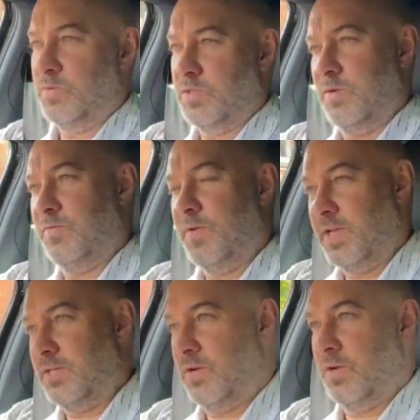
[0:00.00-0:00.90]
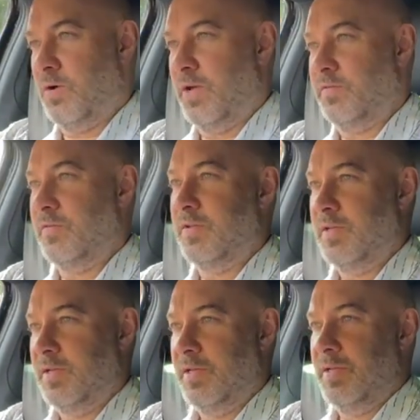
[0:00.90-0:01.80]
that affect our life,
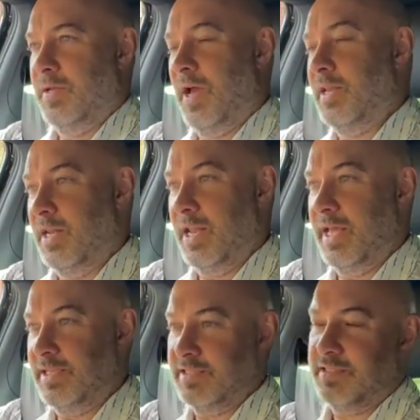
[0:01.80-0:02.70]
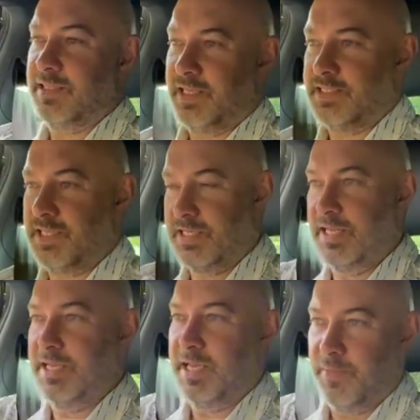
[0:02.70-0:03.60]
unless they
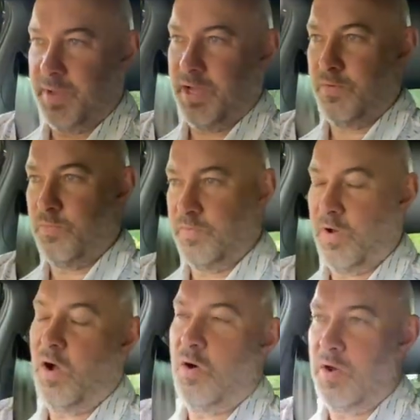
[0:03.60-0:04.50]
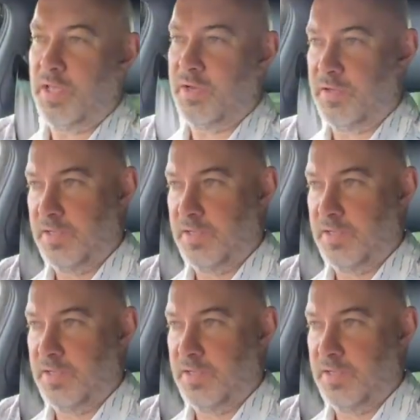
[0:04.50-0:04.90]
suddenly come out with higher